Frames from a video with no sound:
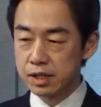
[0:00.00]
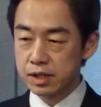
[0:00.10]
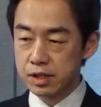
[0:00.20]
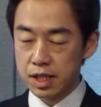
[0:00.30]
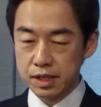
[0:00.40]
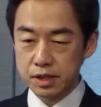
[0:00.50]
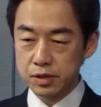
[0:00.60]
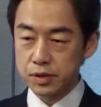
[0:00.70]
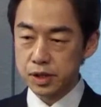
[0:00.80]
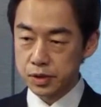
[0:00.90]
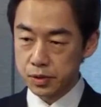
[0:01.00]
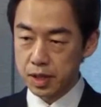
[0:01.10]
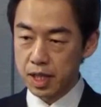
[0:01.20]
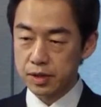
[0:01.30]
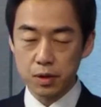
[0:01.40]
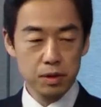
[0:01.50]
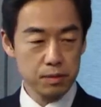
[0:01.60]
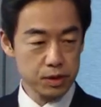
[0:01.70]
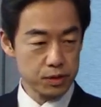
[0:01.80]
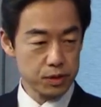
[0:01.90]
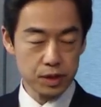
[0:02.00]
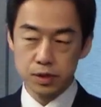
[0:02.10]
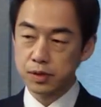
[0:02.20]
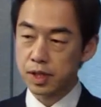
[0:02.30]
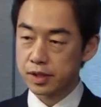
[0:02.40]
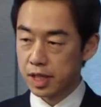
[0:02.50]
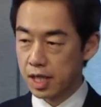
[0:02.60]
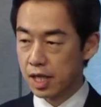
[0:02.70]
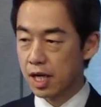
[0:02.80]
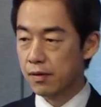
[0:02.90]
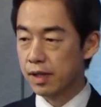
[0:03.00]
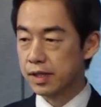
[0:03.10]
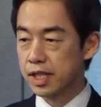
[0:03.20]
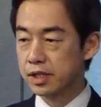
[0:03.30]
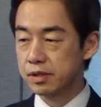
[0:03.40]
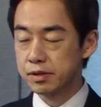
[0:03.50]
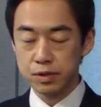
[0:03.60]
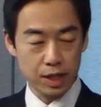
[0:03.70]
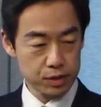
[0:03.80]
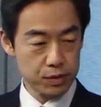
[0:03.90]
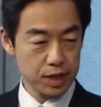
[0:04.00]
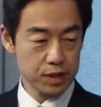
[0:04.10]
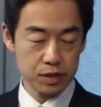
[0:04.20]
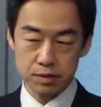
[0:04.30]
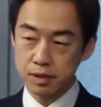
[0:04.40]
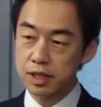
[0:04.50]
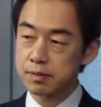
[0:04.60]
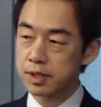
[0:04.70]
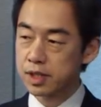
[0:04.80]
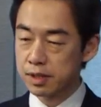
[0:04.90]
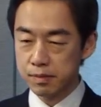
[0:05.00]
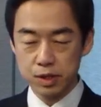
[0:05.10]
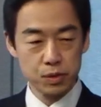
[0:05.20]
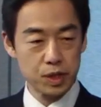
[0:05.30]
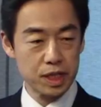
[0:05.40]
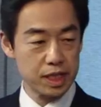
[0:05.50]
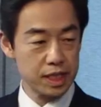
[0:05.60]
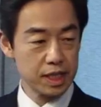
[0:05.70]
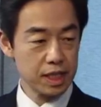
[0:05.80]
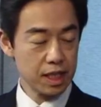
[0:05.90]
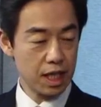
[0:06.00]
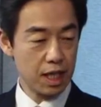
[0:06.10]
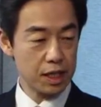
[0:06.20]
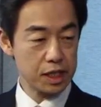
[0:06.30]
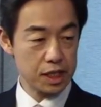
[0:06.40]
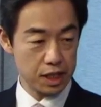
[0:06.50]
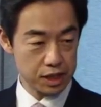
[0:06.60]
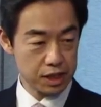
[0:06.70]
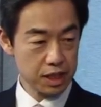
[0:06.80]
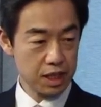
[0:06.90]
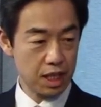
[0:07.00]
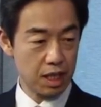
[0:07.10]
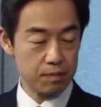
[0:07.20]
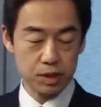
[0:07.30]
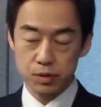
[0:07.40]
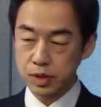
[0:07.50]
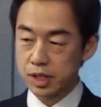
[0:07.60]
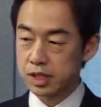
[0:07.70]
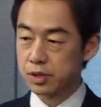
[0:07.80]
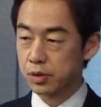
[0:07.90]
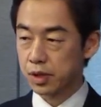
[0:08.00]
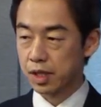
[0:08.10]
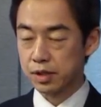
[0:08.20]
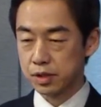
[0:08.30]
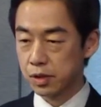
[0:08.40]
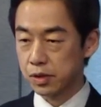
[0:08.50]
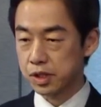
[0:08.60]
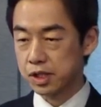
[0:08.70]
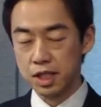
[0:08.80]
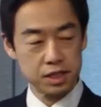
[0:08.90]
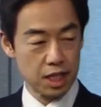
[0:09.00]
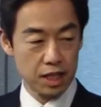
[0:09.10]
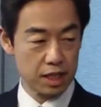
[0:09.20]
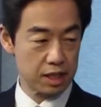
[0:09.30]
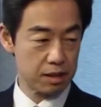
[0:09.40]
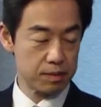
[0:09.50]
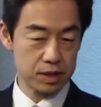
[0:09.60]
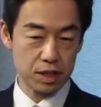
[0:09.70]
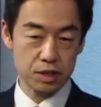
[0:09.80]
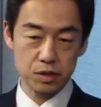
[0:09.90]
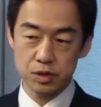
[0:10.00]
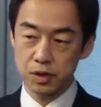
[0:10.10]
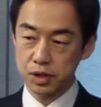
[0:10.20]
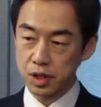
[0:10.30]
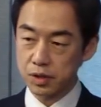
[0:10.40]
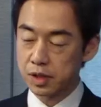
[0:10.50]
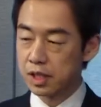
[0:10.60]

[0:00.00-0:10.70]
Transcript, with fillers: started to restore and almost restored our re trust relationship, especially between the leaders uh, between the Tokyo and the Seoul, Kishida-san and the President Yoon Song-yeol.